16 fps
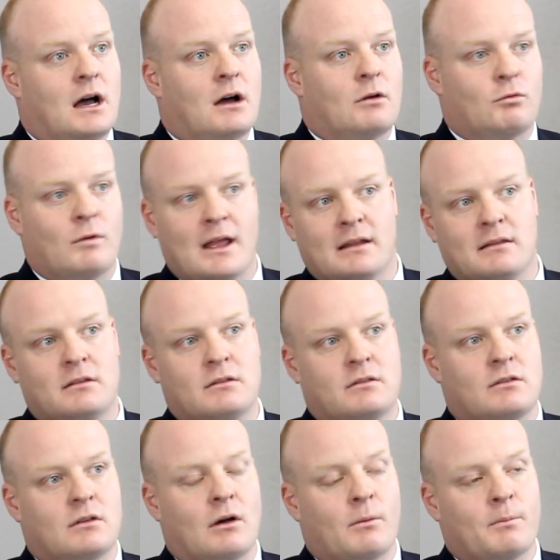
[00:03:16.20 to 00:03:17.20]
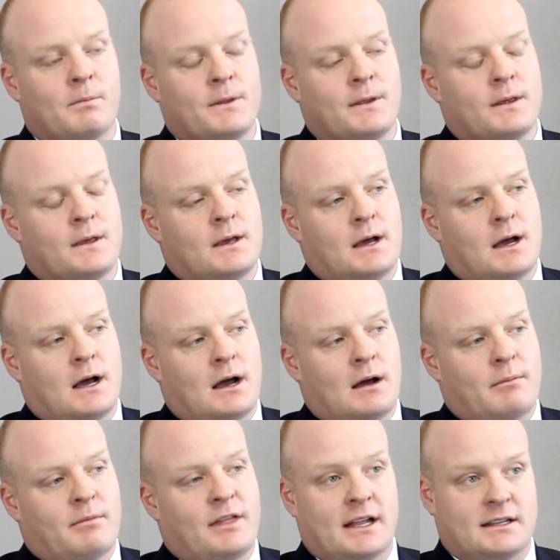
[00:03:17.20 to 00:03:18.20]
rent. So
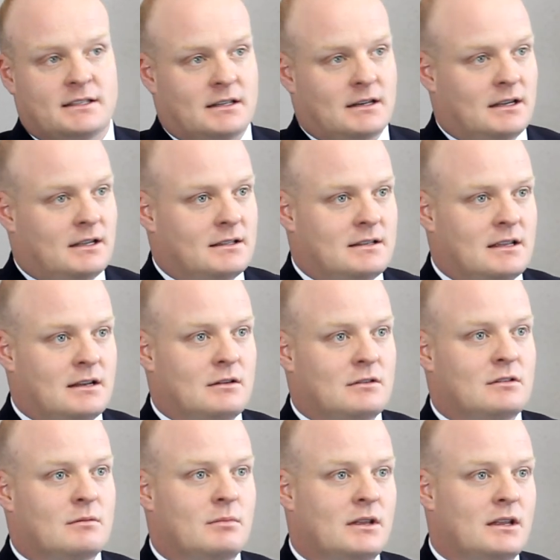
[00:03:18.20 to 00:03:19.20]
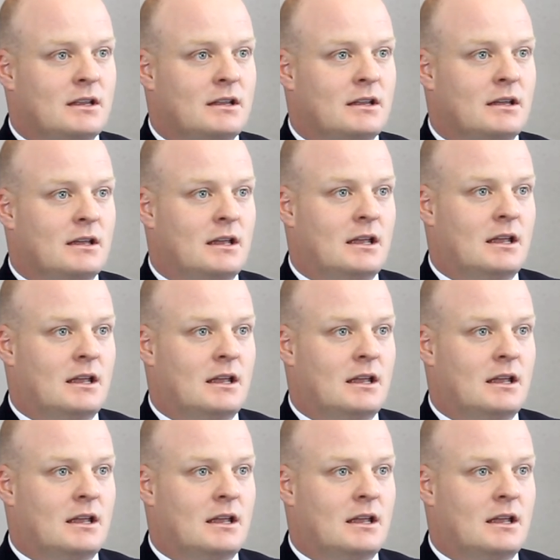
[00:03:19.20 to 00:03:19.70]
that's going to continue to be